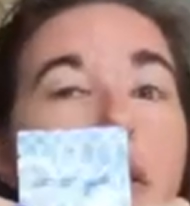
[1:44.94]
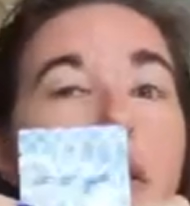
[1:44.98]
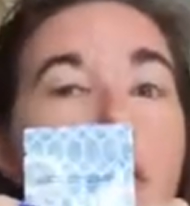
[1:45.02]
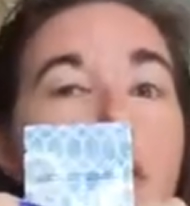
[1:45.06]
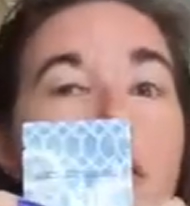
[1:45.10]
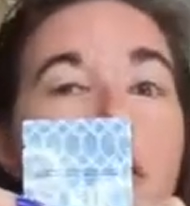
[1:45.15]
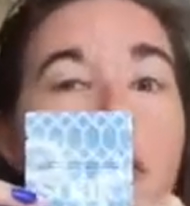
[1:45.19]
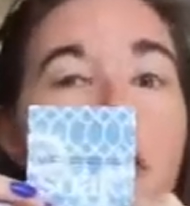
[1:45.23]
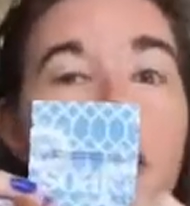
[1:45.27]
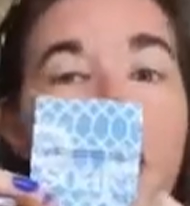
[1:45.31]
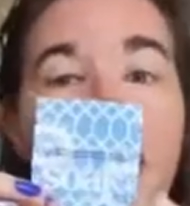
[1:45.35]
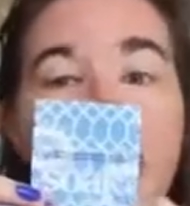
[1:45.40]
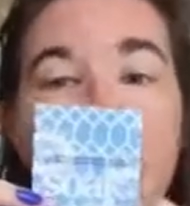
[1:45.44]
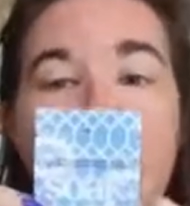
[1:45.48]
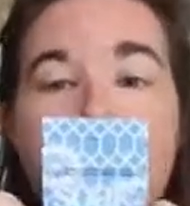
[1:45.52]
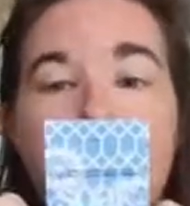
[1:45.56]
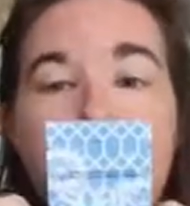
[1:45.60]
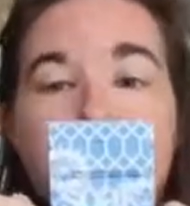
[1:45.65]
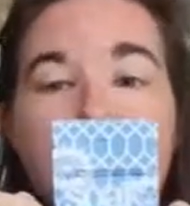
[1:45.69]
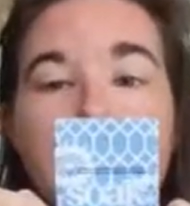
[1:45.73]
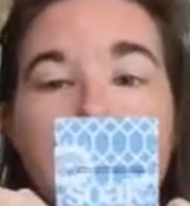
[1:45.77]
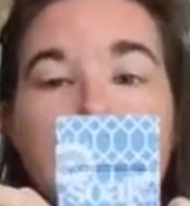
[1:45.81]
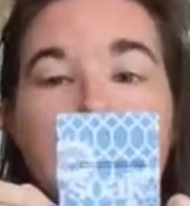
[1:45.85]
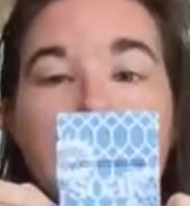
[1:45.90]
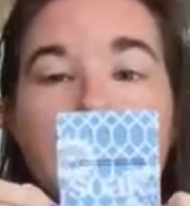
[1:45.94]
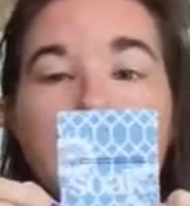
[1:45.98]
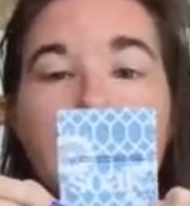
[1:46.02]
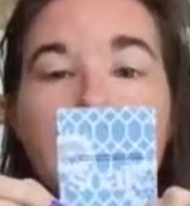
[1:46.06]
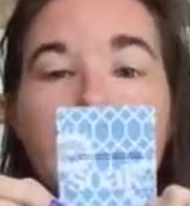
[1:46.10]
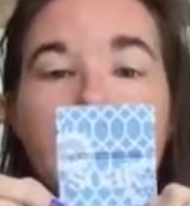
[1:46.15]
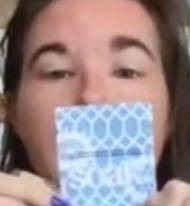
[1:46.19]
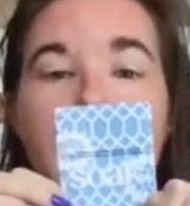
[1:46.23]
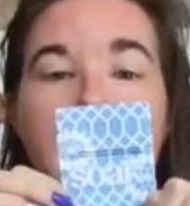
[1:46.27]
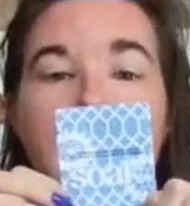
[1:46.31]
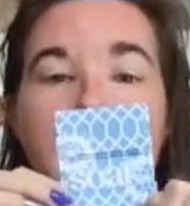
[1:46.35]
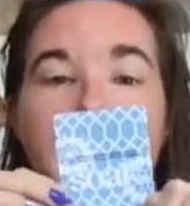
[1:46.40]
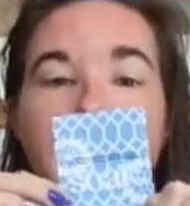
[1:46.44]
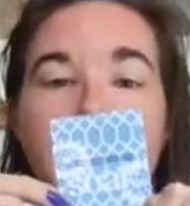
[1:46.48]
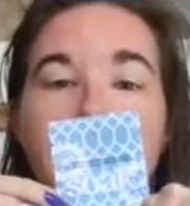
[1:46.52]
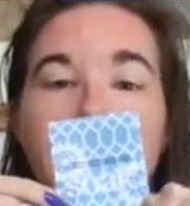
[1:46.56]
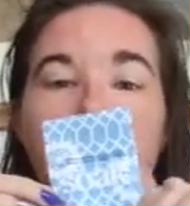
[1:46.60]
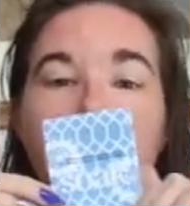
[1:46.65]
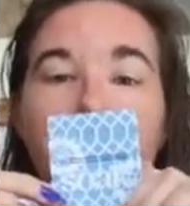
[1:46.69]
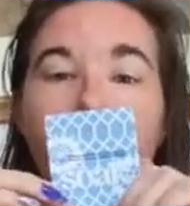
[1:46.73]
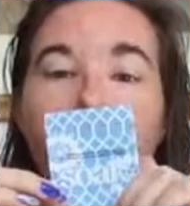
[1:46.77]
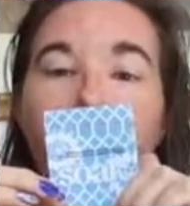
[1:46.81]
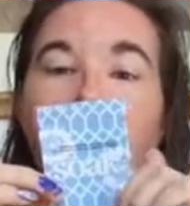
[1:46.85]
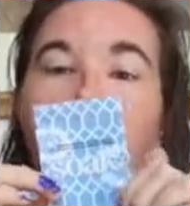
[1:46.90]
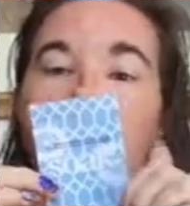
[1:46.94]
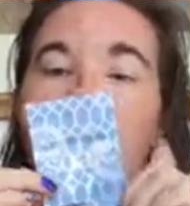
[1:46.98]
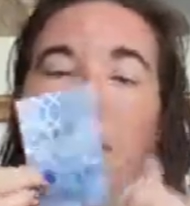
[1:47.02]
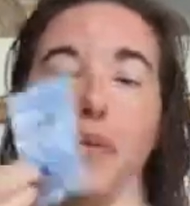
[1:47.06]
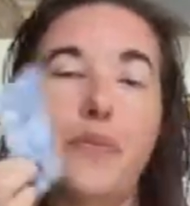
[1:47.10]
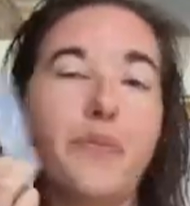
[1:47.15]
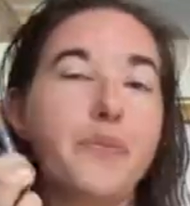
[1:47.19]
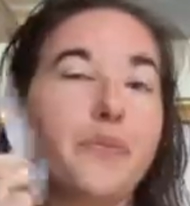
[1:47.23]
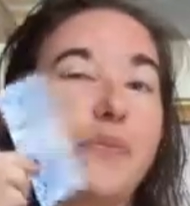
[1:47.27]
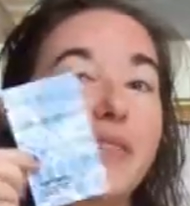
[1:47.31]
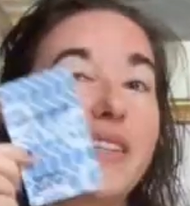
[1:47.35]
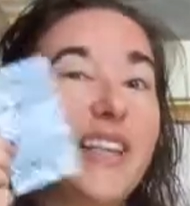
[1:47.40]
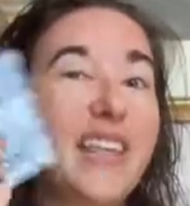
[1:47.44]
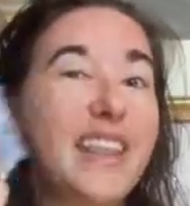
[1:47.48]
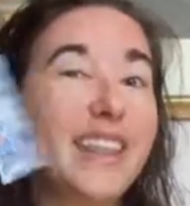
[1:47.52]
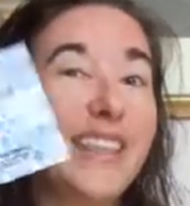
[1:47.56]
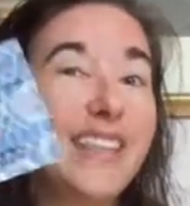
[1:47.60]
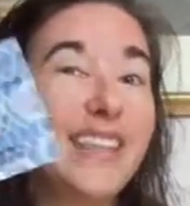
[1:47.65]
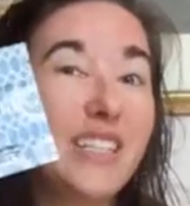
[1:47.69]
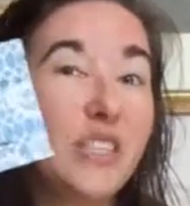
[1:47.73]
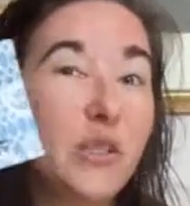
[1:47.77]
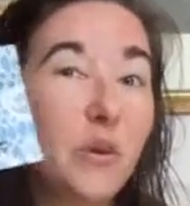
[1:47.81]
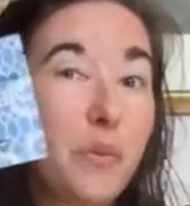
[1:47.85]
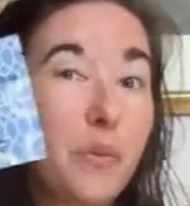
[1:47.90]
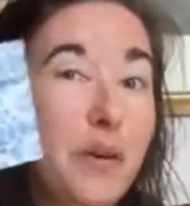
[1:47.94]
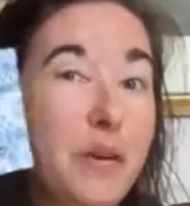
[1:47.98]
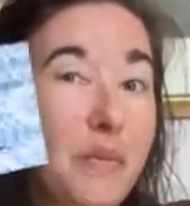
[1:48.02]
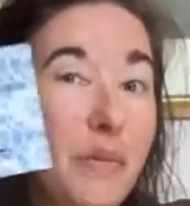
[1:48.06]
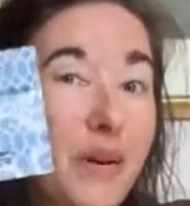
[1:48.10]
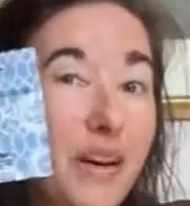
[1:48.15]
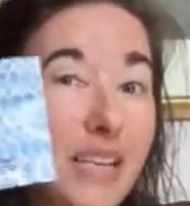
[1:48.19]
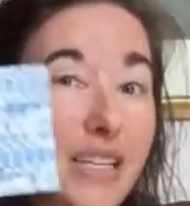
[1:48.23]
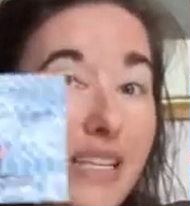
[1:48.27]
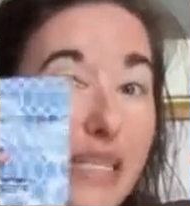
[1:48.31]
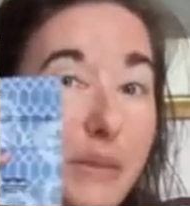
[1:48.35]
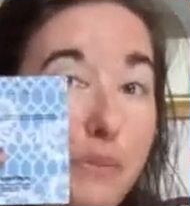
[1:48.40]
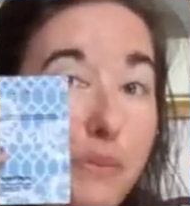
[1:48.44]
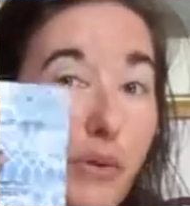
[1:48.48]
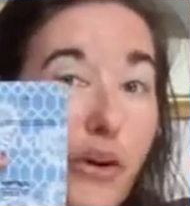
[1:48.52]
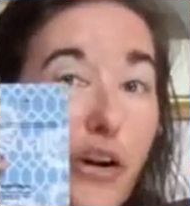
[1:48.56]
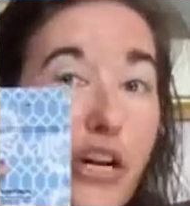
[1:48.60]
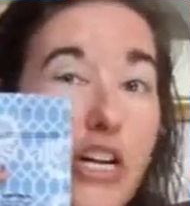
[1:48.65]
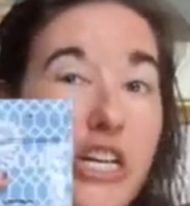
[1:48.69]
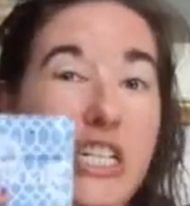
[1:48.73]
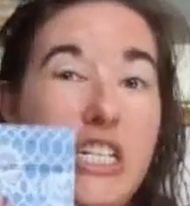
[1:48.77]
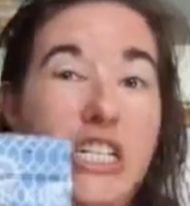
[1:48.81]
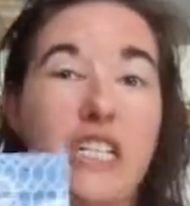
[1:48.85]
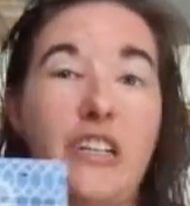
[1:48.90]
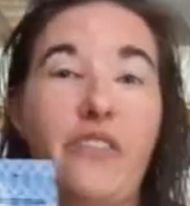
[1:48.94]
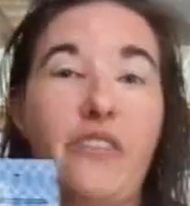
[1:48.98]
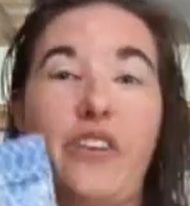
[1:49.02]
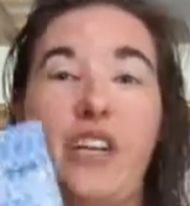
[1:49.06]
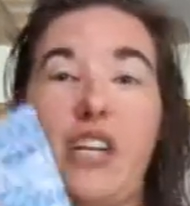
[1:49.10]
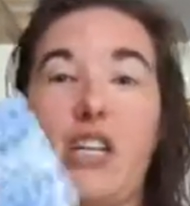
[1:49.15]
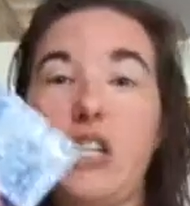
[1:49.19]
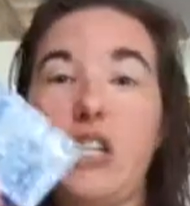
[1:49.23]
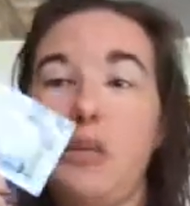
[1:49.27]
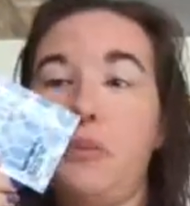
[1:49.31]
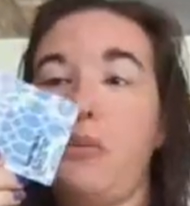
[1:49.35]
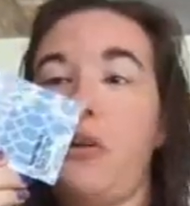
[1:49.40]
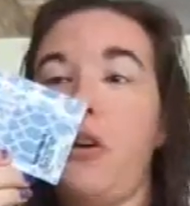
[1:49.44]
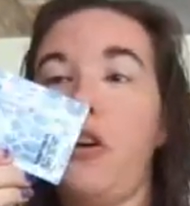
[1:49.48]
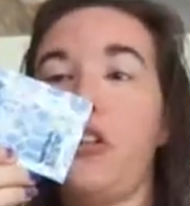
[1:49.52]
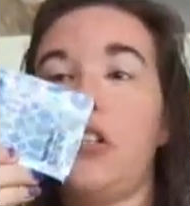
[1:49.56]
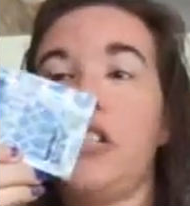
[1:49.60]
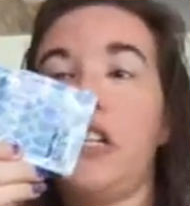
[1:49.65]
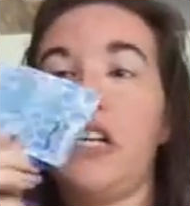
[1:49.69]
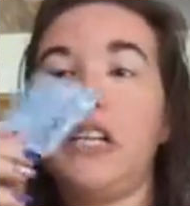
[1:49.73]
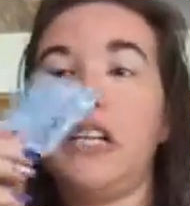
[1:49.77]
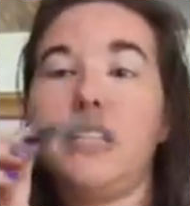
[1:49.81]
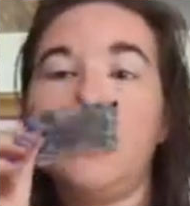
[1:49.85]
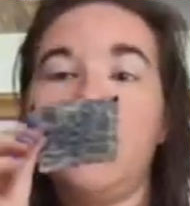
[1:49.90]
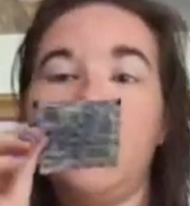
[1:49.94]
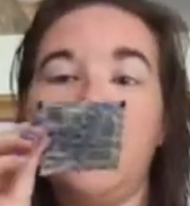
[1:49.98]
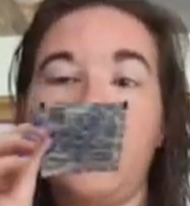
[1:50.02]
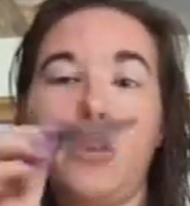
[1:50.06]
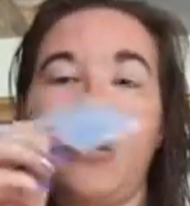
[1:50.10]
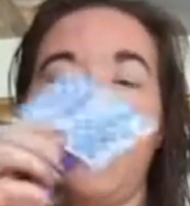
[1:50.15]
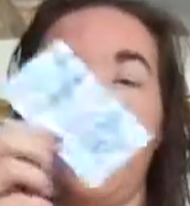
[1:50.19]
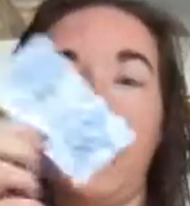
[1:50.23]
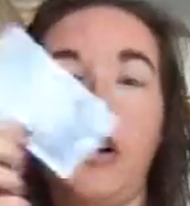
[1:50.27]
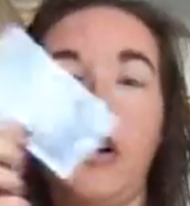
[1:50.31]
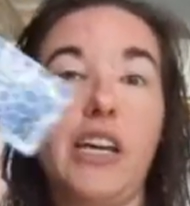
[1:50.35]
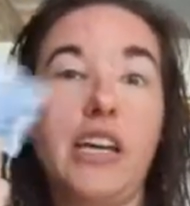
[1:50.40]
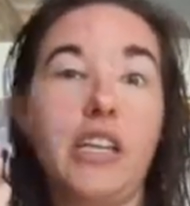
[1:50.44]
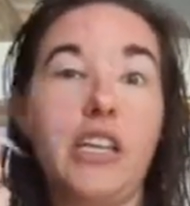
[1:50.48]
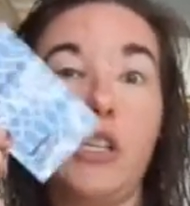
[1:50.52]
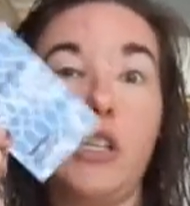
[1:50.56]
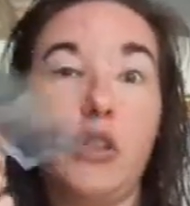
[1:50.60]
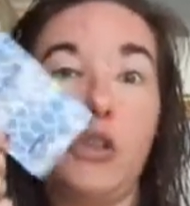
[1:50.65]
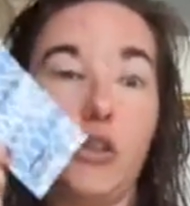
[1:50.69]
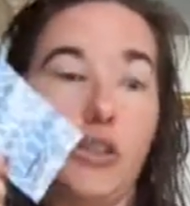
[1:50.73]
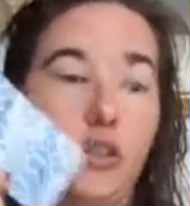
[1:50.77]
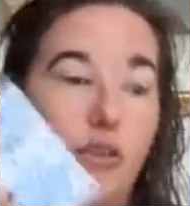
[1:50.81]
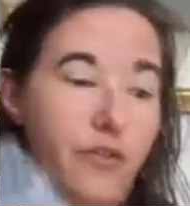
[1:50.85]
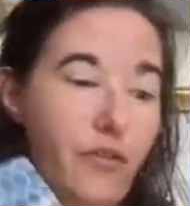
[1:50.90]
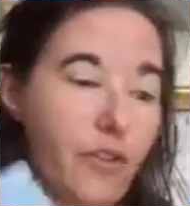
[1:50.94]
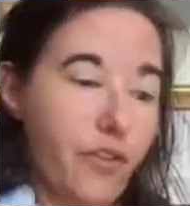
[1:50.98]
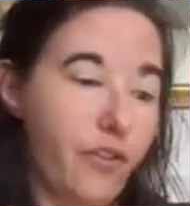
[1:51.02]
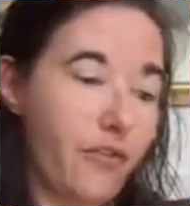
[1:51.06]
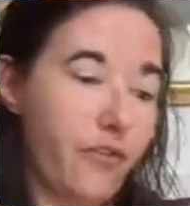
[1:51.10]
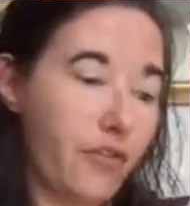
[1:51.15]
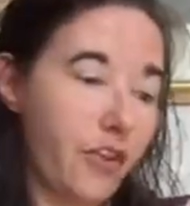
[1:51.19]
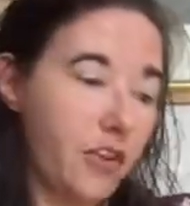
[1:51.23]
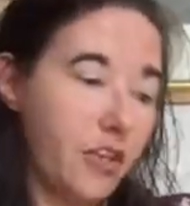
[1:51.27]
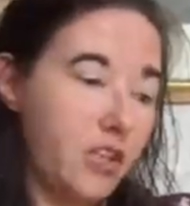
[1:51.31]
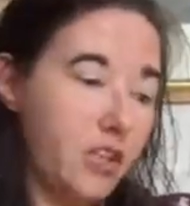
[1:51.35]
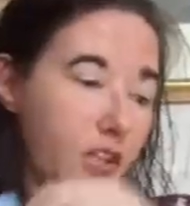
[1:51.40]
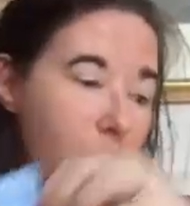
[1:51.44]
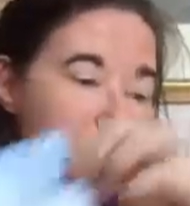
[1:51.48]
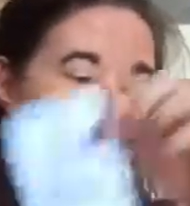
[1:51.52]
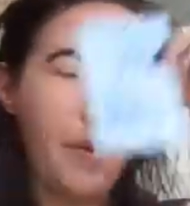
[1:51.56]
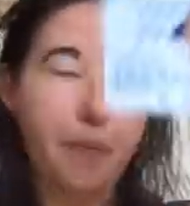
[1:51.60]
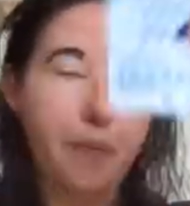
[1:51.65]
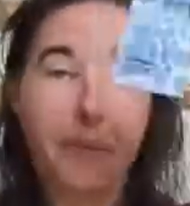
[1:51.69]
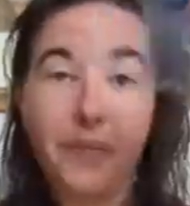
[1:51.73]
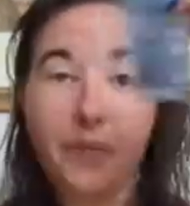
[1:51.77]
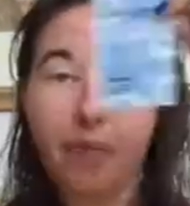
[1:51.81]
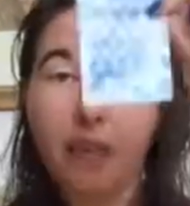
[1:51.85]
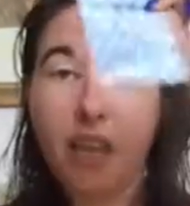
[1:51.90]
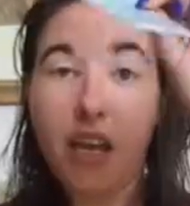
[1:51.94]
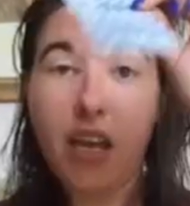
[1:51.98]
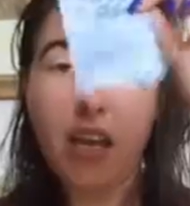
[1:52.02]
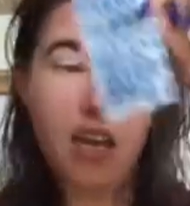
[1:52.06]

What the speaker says: beautiful lady at the stand, I said, well, this will be my inspiration to finish a project so that I can use it for the first time.